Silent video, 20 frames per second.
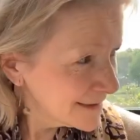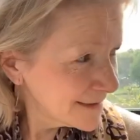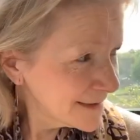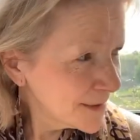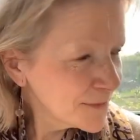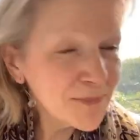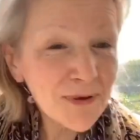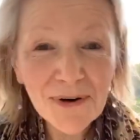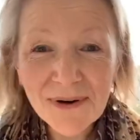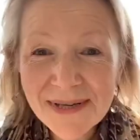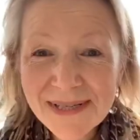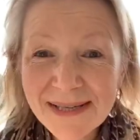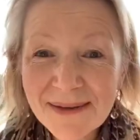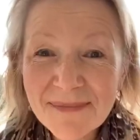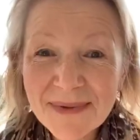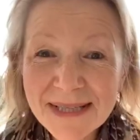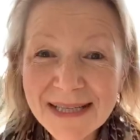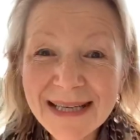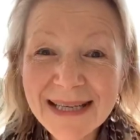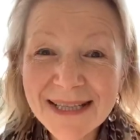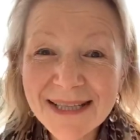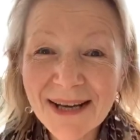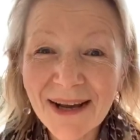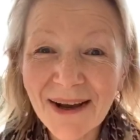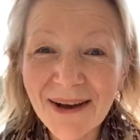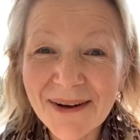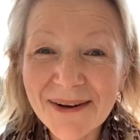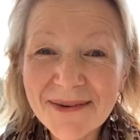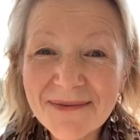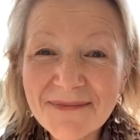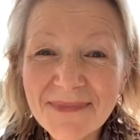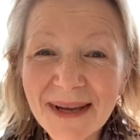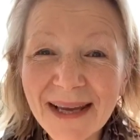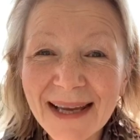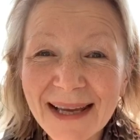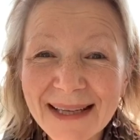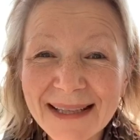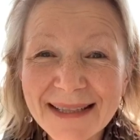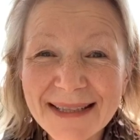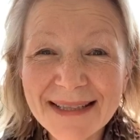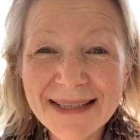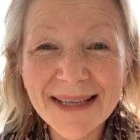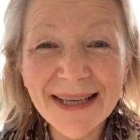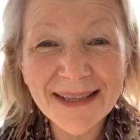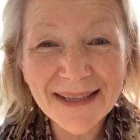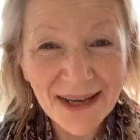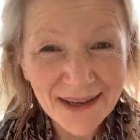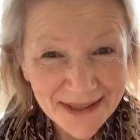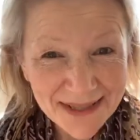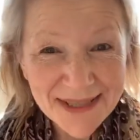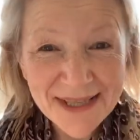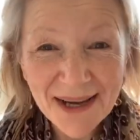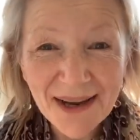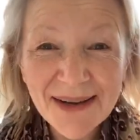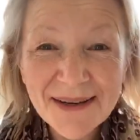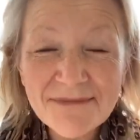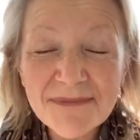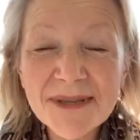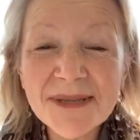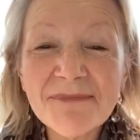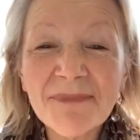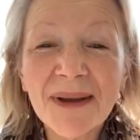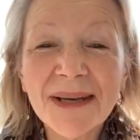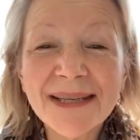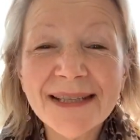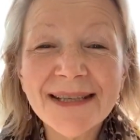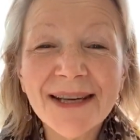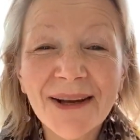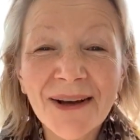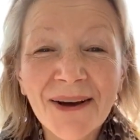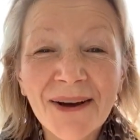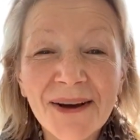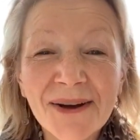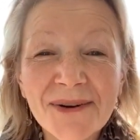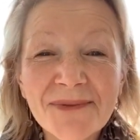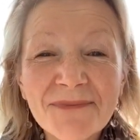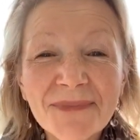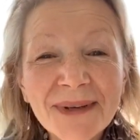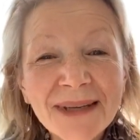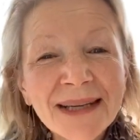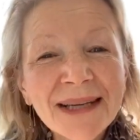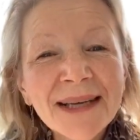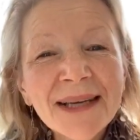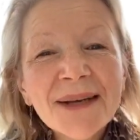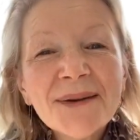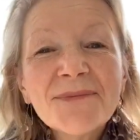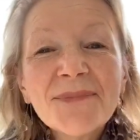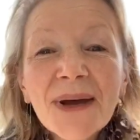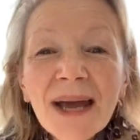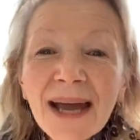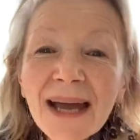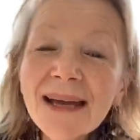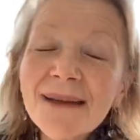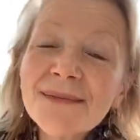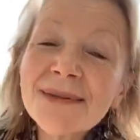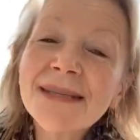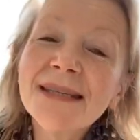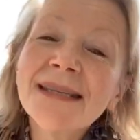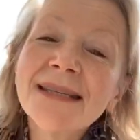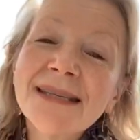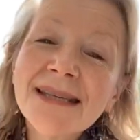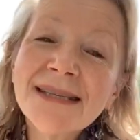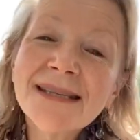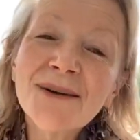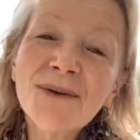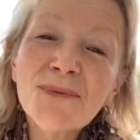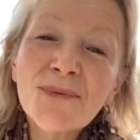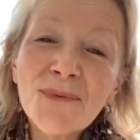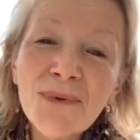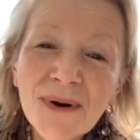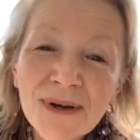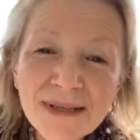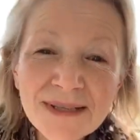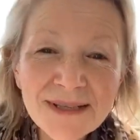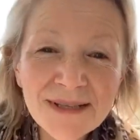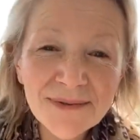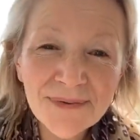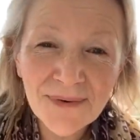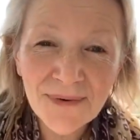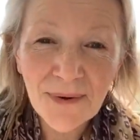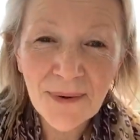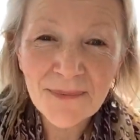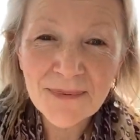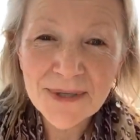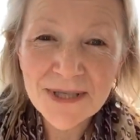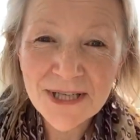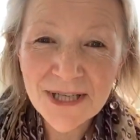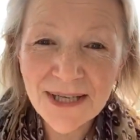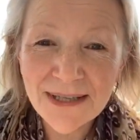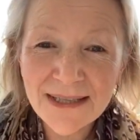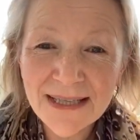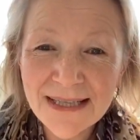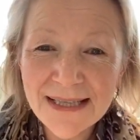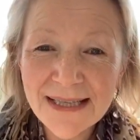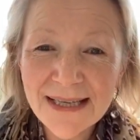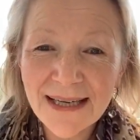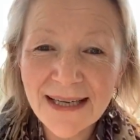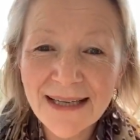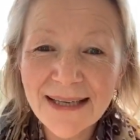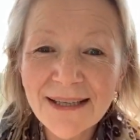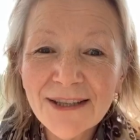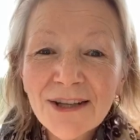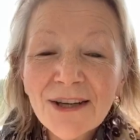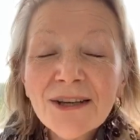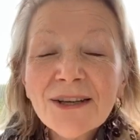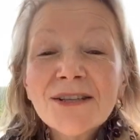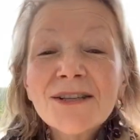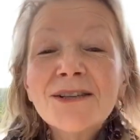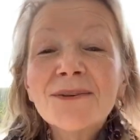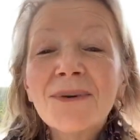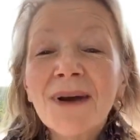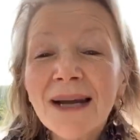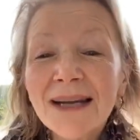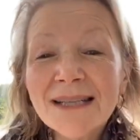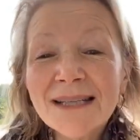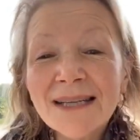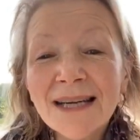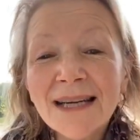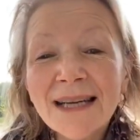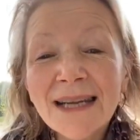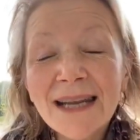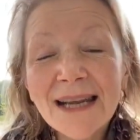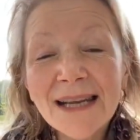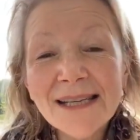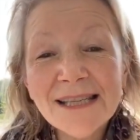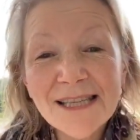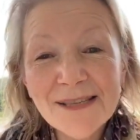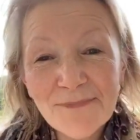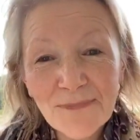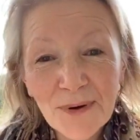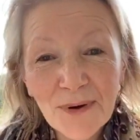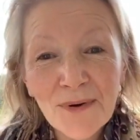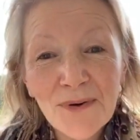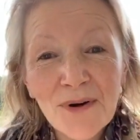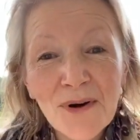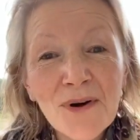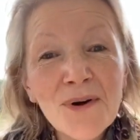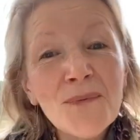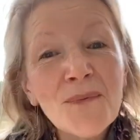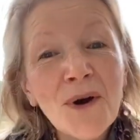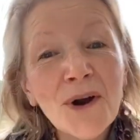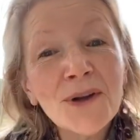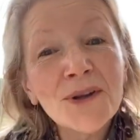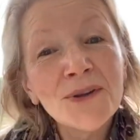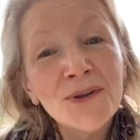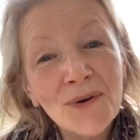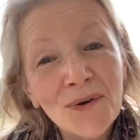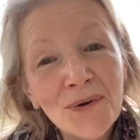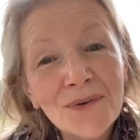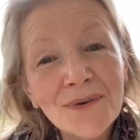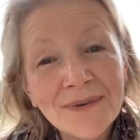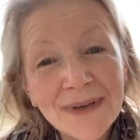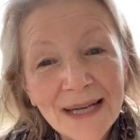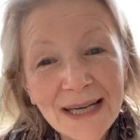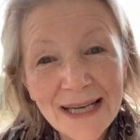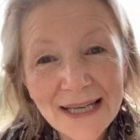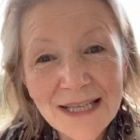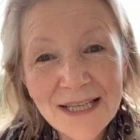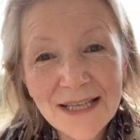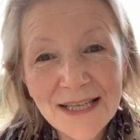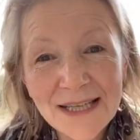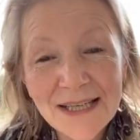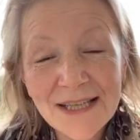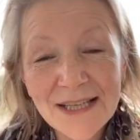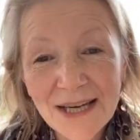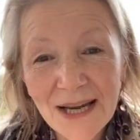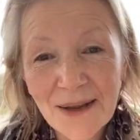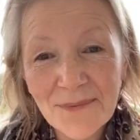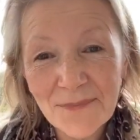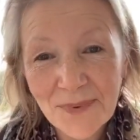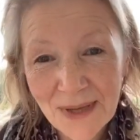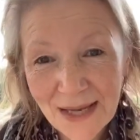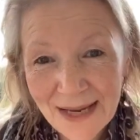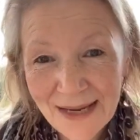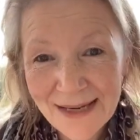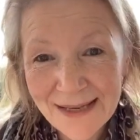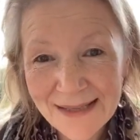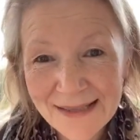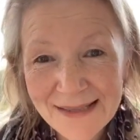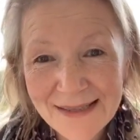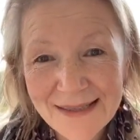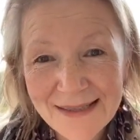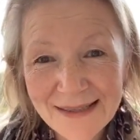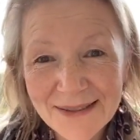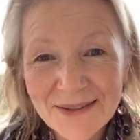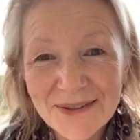proximity to home and our time spent at home, perhaps this is a wonderful opportunity to actually explore what your relationship is